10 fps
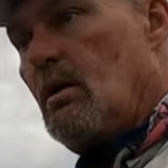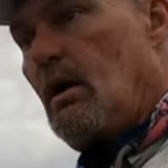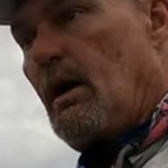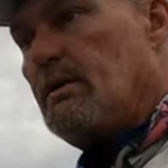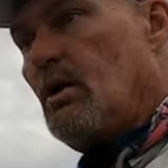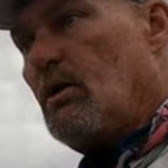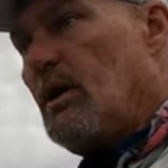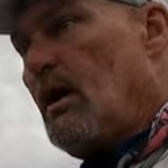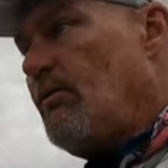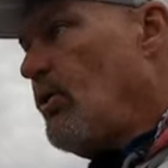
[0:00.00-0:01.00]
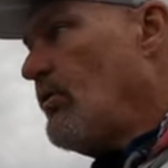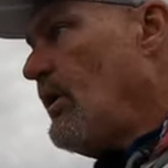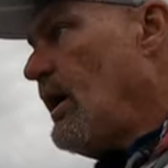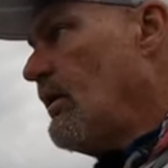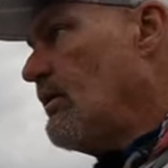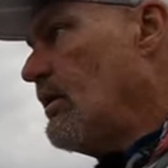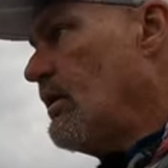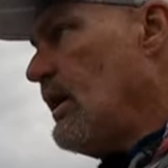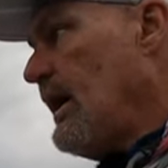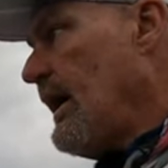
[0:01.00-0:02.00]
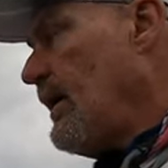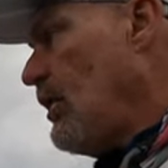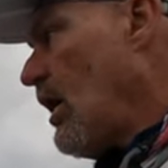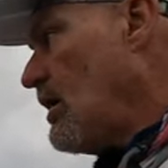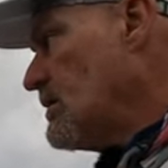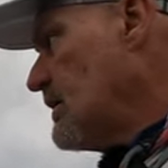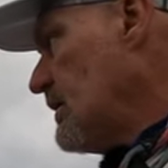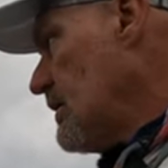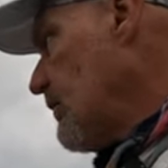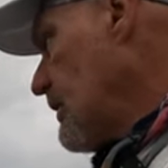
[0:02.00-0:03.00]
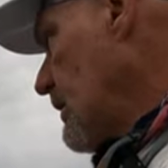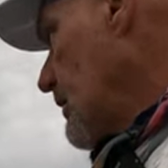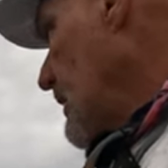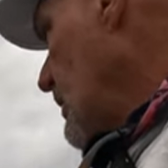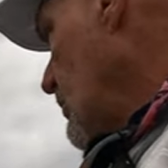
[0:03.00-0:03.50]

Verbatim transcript: It's only got four or five, and uh, you know, honestly, you really don't need